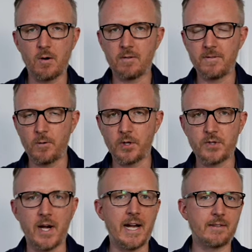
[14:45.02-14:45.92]
or four
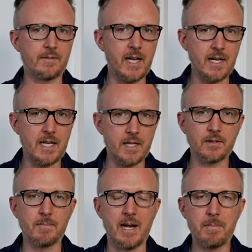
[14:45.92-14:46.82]
tries of getting
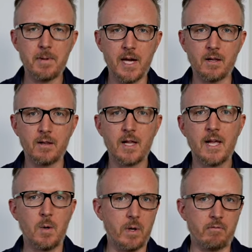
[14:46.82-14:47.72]
into my pedal
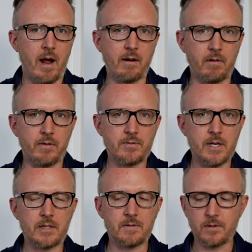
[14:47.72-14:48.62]
when riding around the
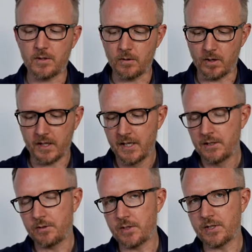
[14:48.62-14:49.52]
streets of New York.
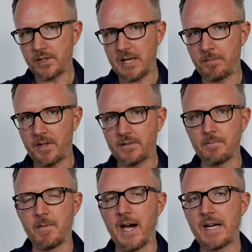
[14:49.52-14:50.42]
So just keep this
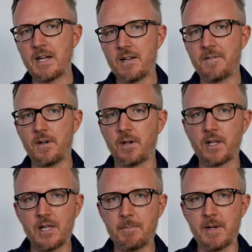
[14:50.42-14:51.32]
in mind. If you're
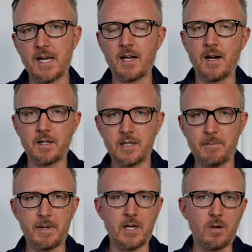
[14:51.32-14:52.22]
clipping and
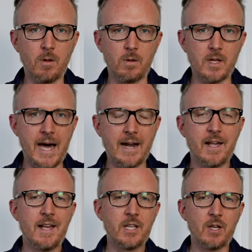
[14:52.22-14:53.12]
unclipping a whole lot,
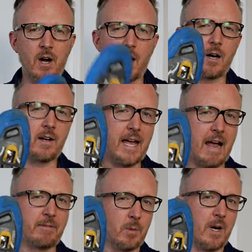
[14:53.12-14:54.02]
you are going to
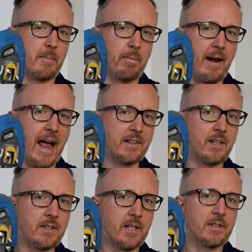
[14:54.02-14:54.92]
have to want to
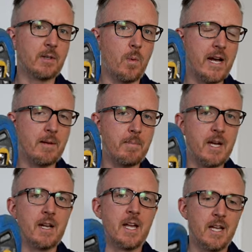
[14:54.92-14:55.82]
practice this quite a
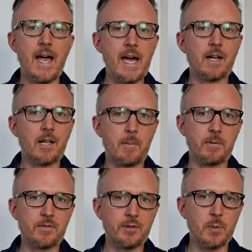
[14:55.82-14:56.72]
bit. I had a
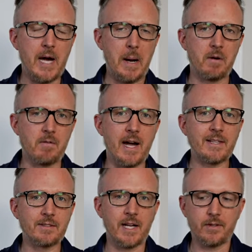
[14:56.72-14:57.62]
couple of two hour
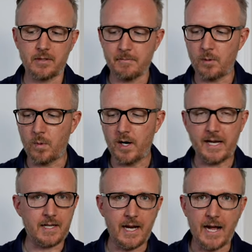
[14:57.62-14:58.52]
rides last summer where
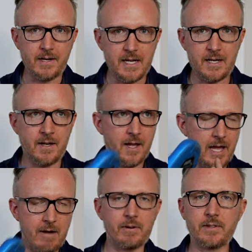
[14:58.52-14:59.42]
I got in
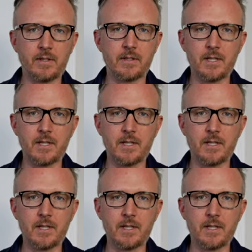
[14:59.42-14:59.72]
every single